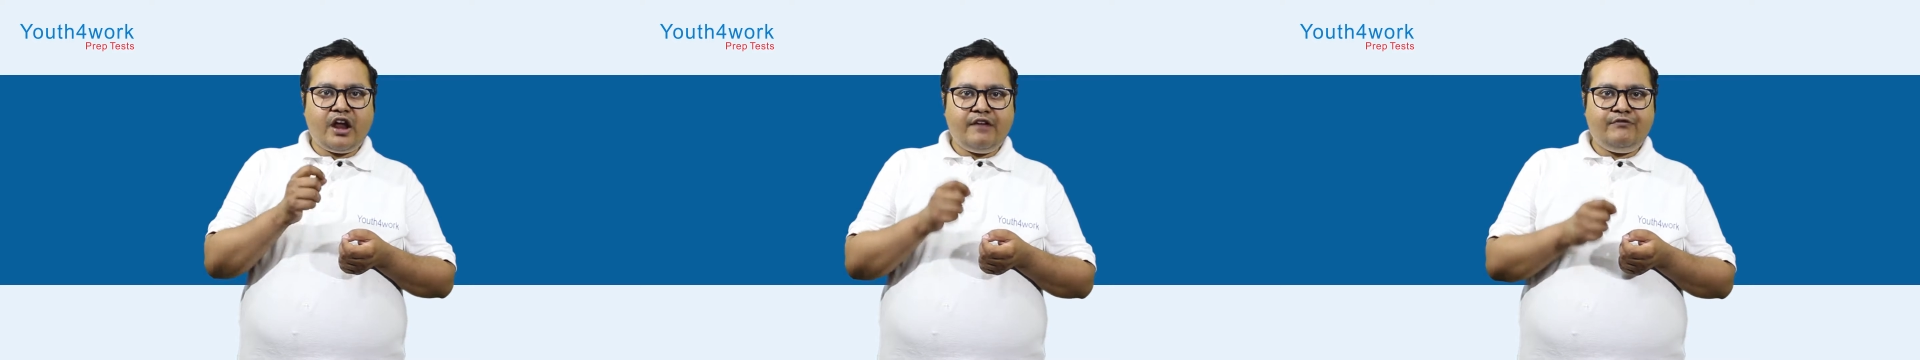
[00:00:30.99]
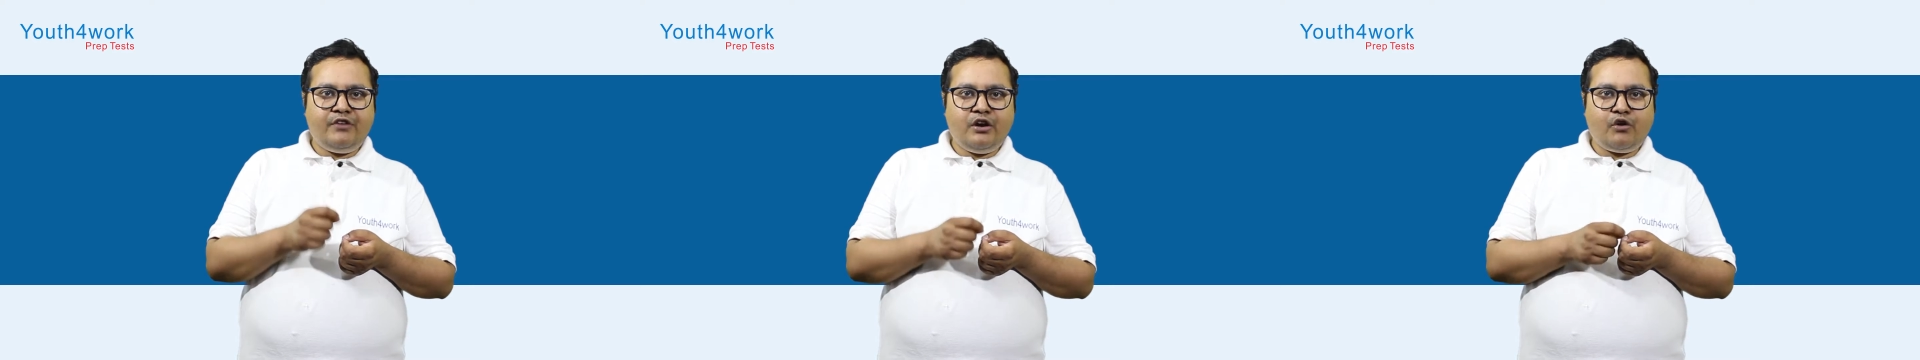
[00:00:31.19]

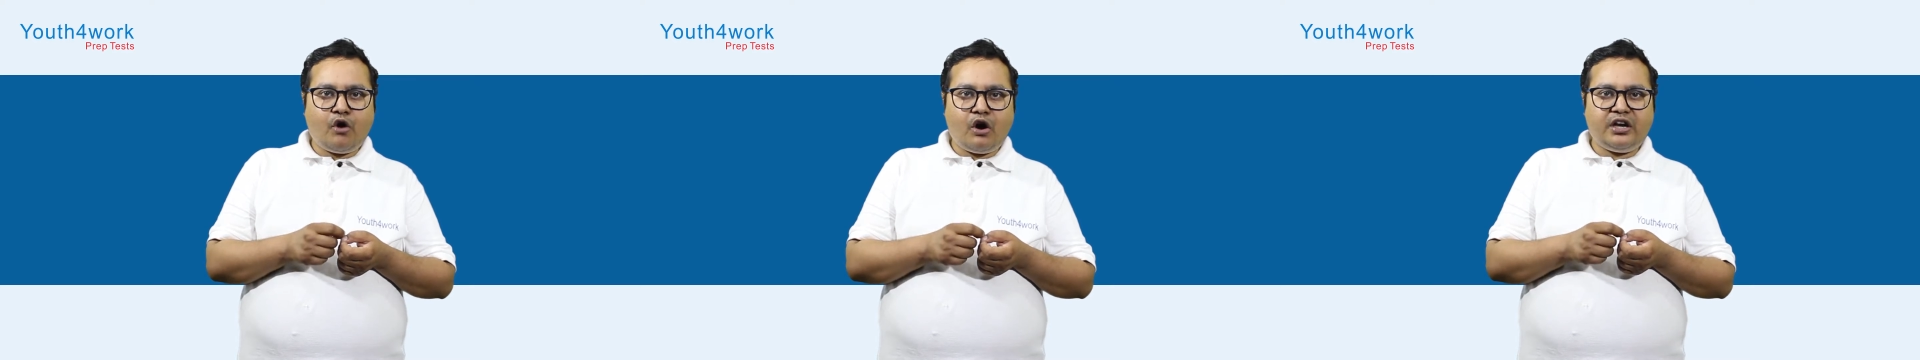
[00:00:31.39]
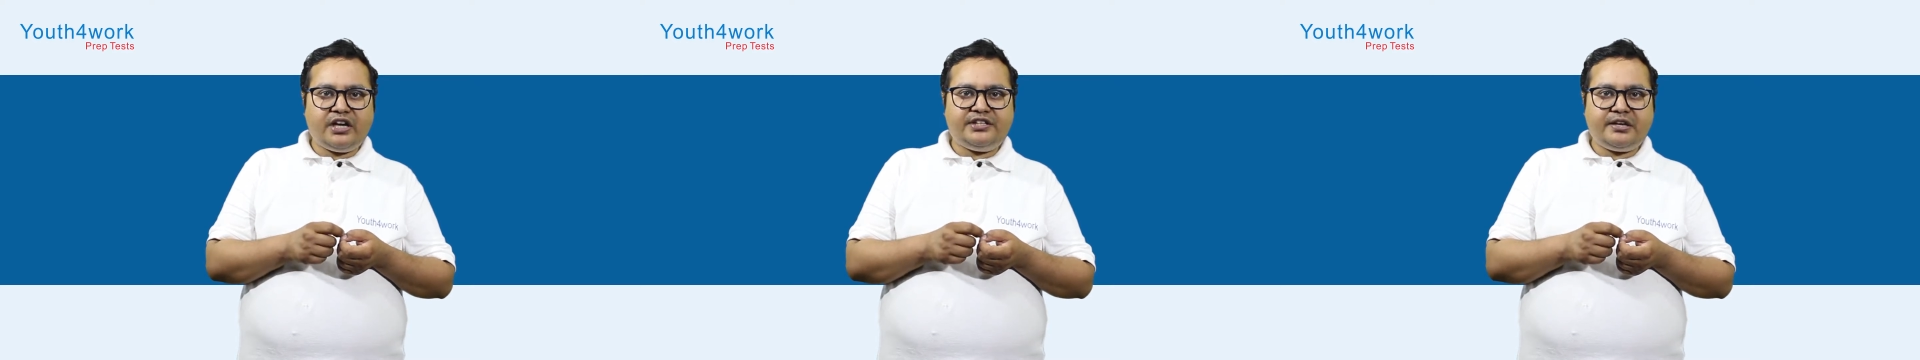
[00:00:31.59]
every
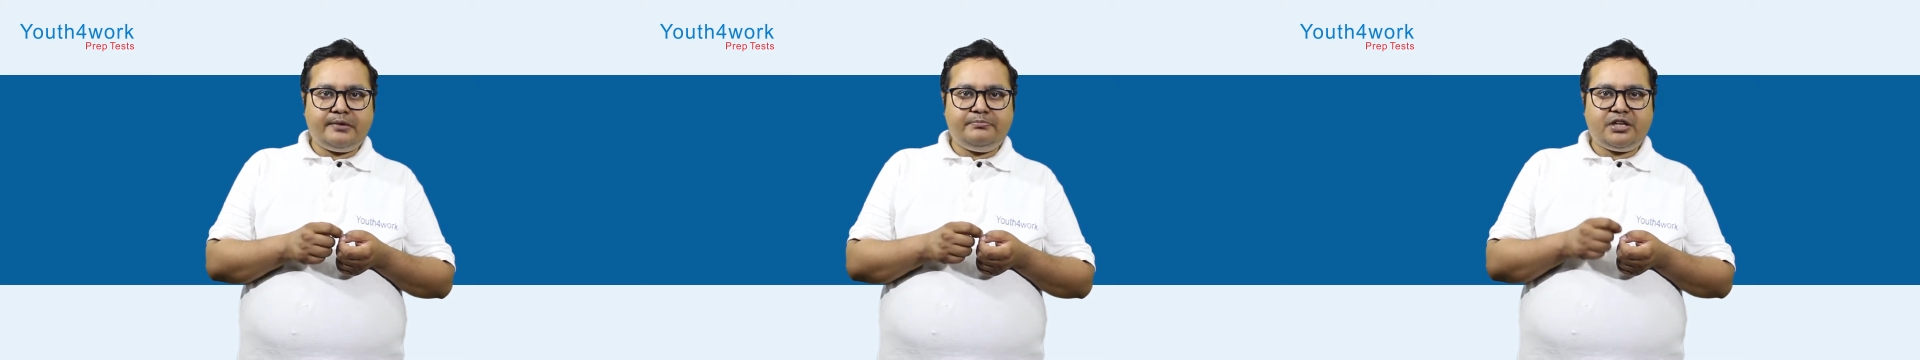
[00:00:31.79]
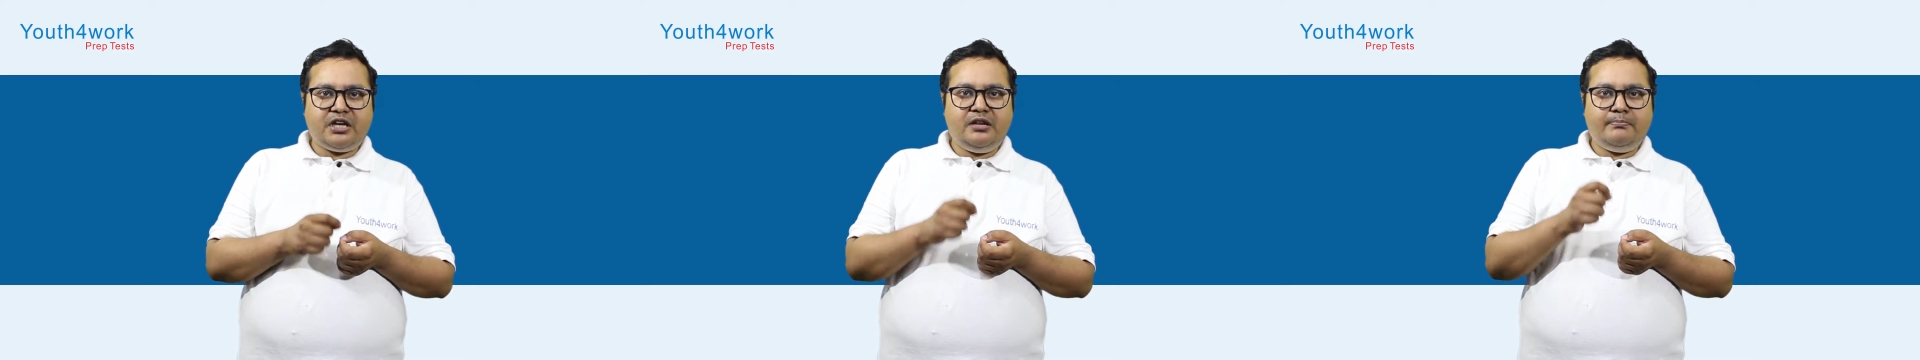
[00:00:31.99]
wrong
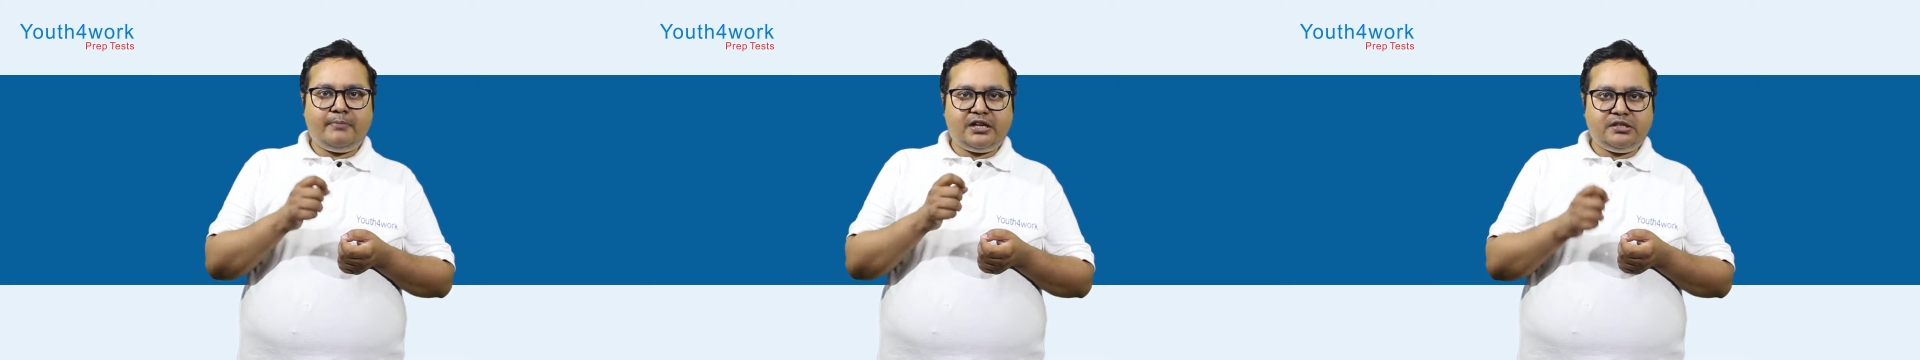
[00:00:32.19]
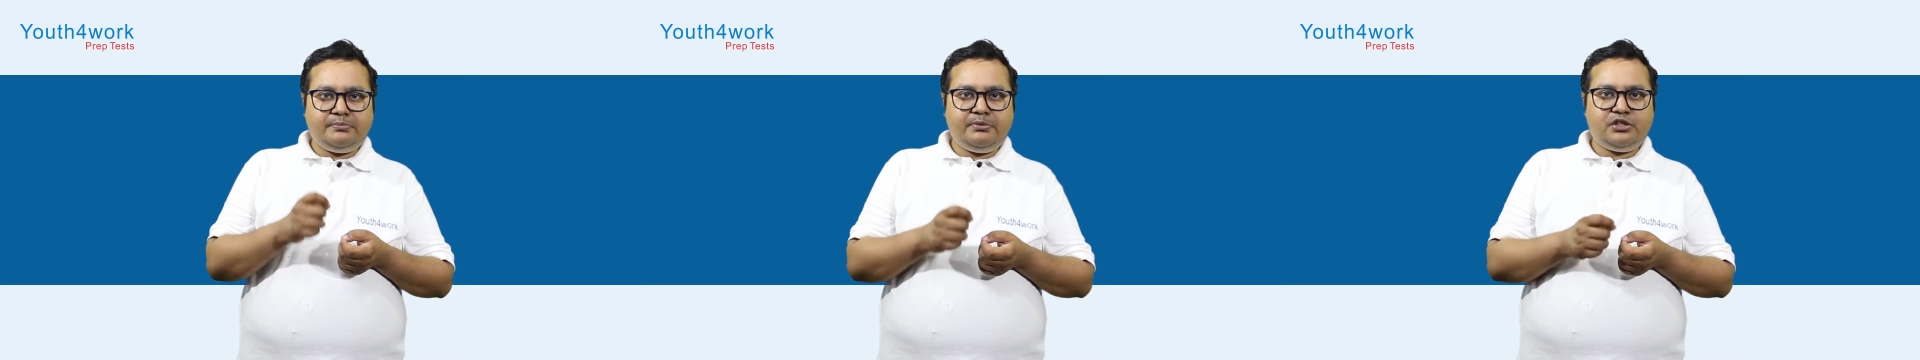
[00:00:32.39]
attempt in
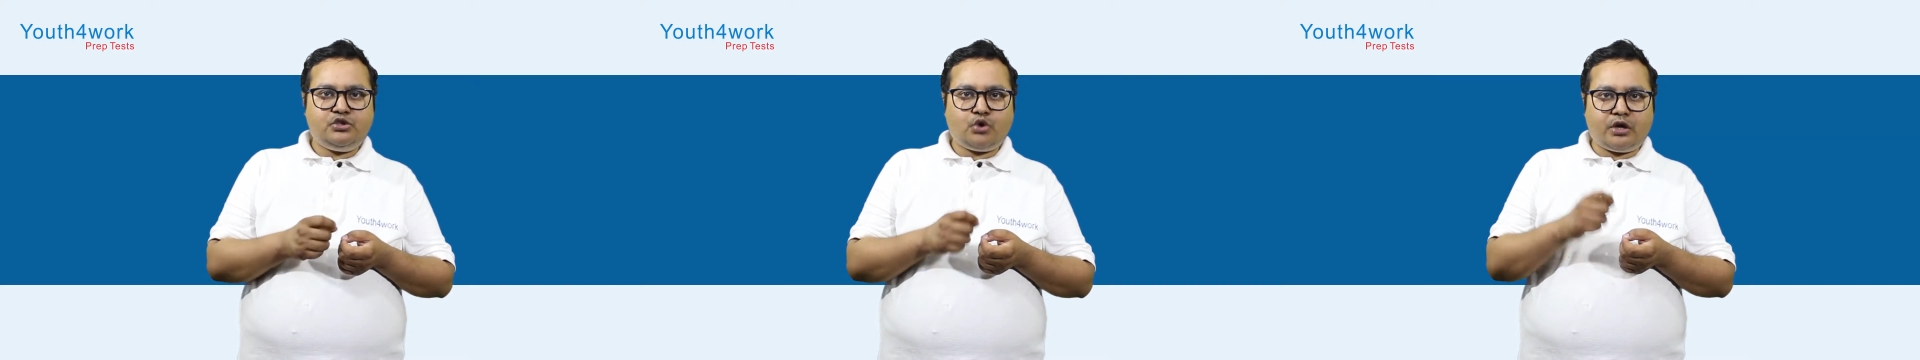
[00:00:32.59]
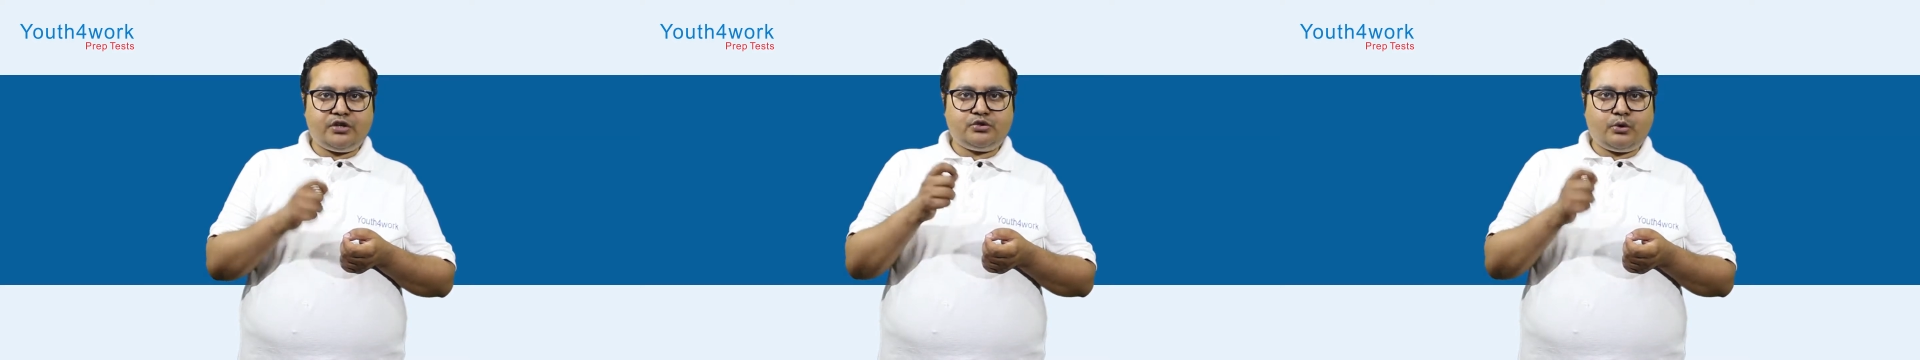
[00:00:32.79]
multiple
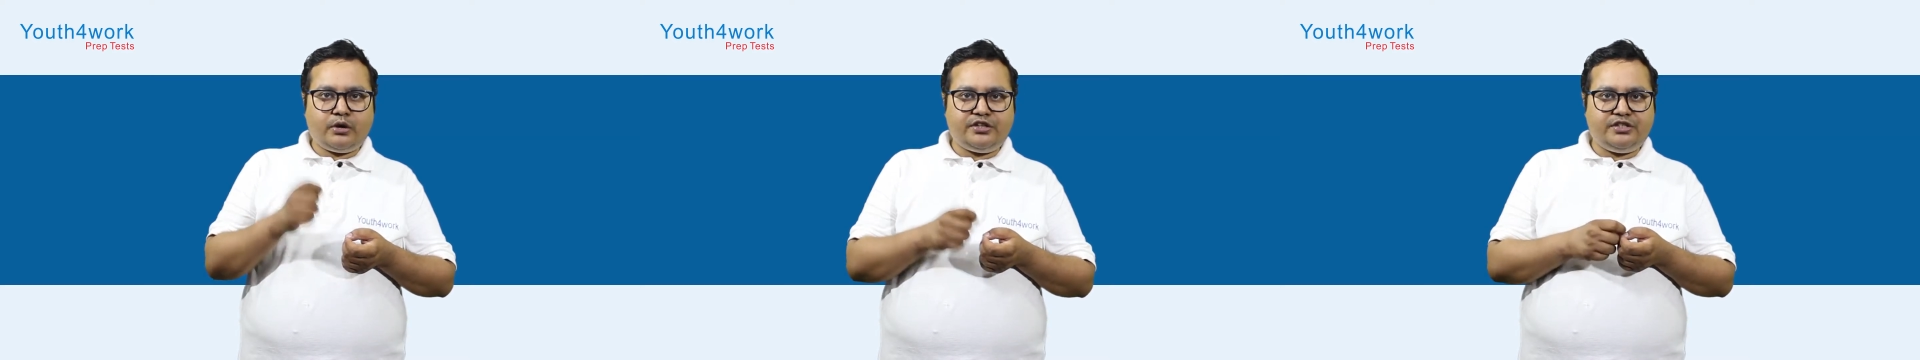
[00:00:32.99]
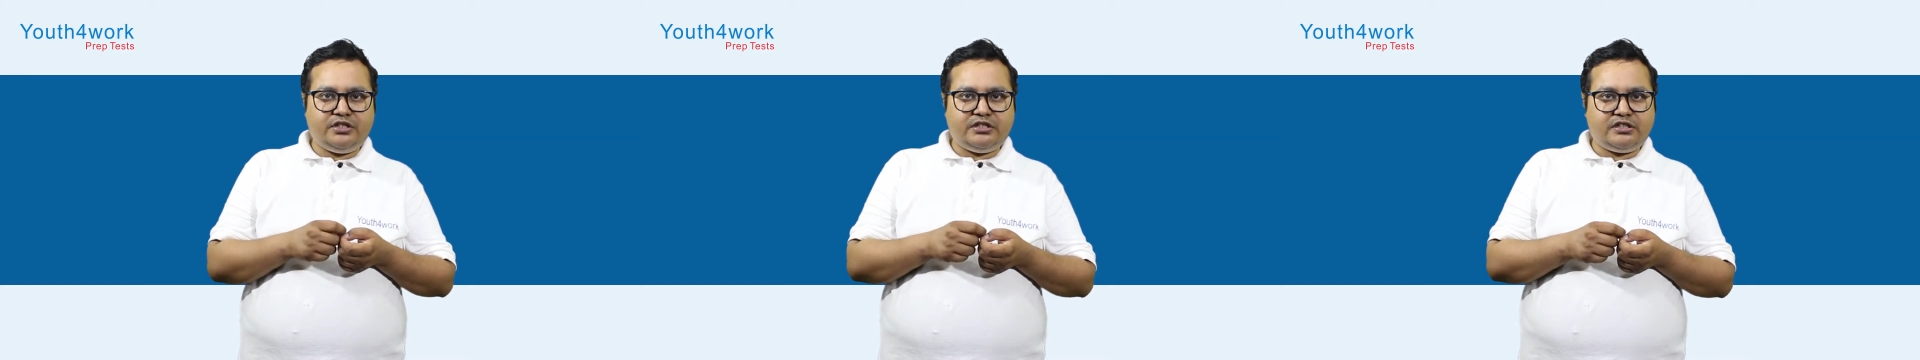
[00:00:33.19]
choice
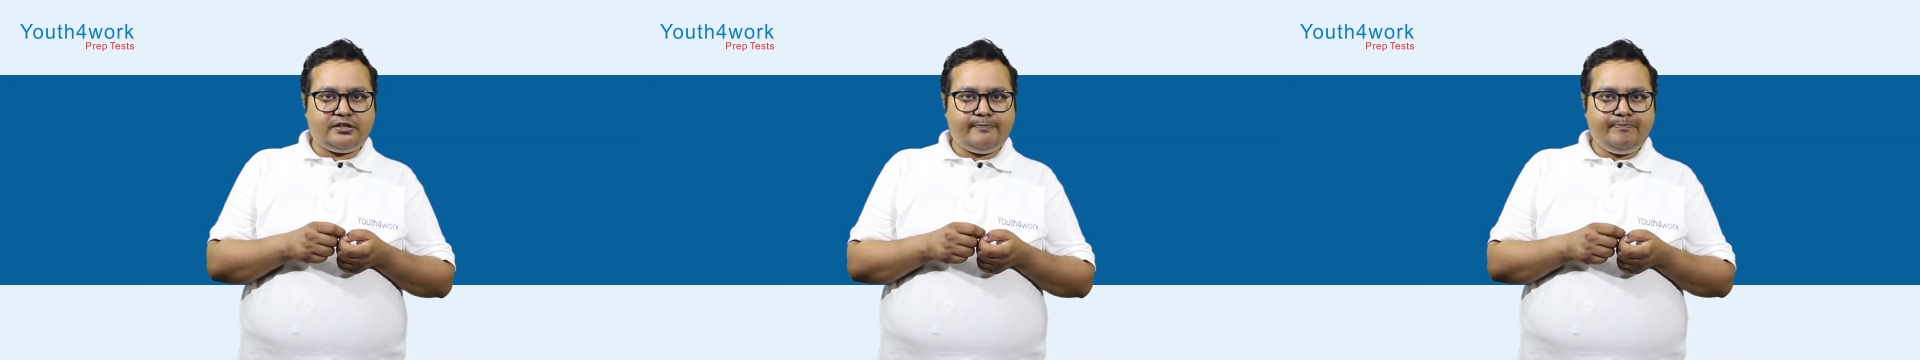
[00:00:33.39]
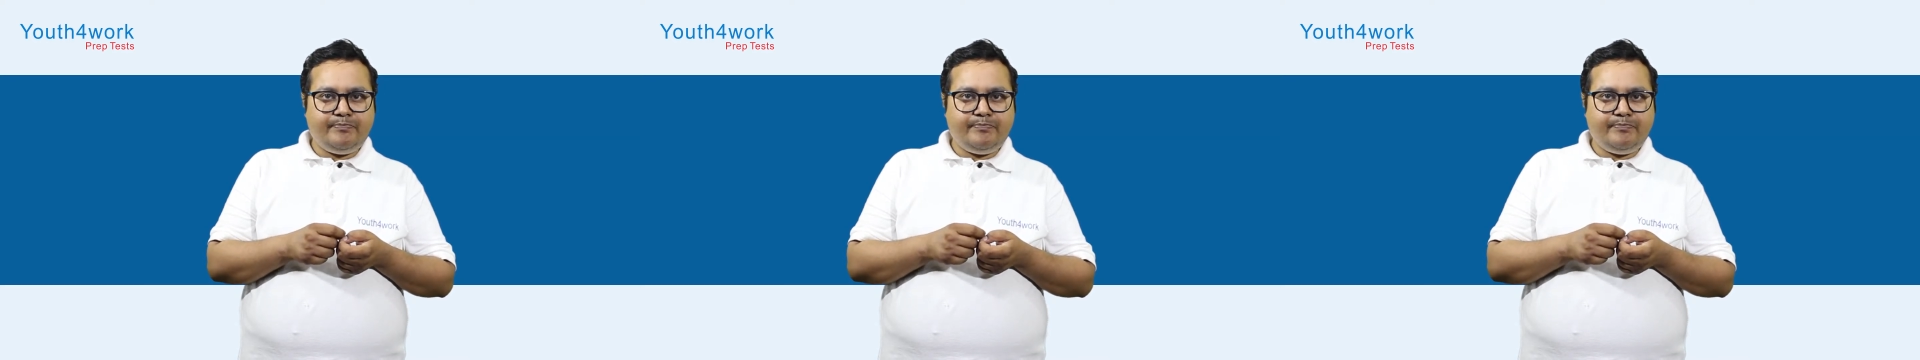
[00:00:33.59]
questions.